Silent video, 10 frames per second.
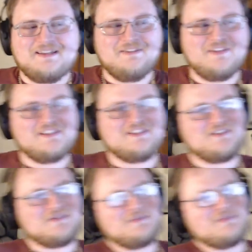
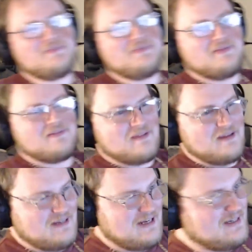adventure.
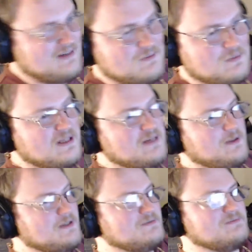And I don't blame you.